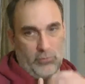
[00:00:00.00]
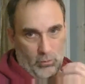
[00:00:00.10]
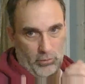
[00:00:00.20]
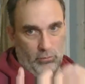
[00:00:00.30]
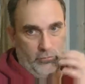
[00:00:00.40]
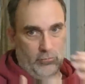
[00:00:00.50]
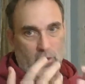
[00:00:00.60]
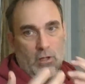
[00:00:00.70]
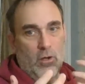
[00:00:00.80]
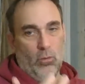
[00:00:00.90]
don't use
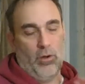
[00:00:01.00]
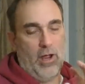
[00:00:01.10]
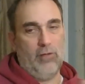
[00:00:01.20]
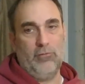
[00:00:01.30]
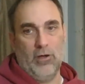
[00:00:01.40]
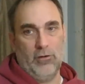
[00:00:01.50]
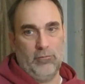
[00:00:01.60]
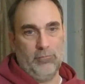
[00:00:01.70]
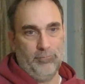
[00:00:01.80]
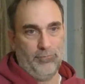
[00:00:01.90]
what I've
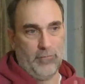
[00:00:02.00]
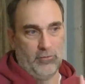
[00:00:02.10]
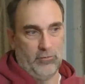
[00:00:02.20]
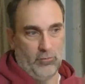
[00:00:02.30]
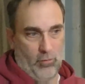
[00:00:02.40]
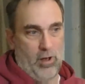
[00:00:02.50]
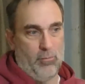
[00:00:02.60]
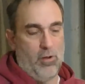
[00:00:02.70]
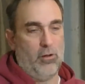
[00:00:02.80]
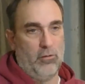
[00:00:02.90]
done as a direct
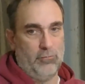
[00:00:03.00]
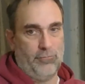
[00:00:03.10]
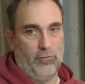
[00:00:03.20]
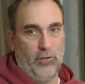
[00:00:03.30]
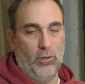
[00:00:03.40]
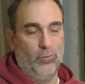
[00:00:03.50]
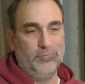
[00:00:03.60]
model for you.